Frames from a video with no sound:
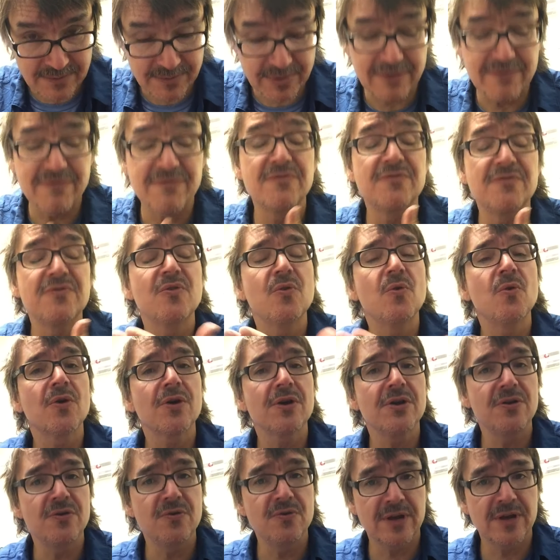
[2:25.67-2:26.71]
before
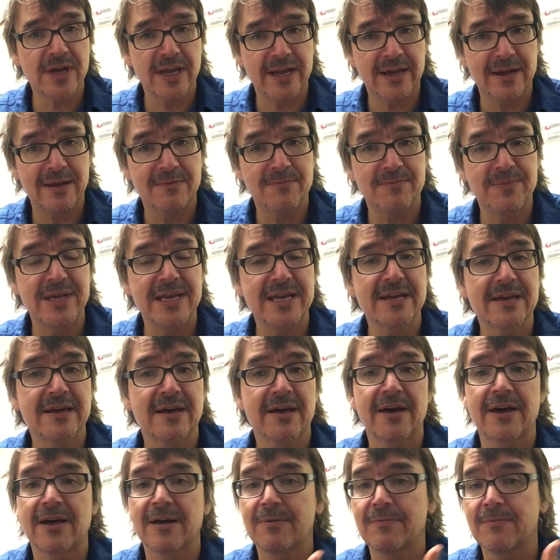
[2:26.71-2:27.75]
you can
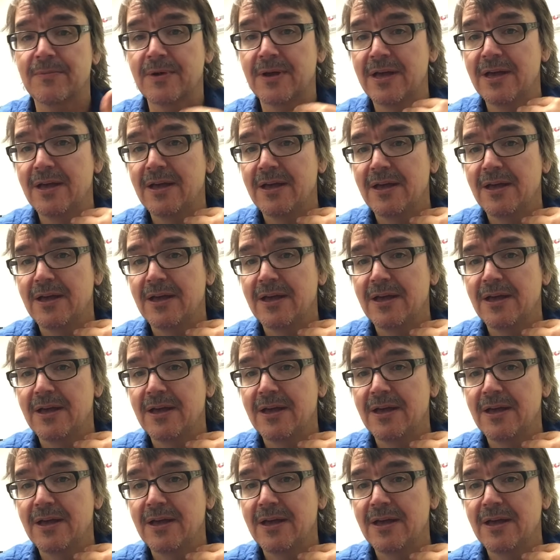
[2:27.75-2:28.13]
become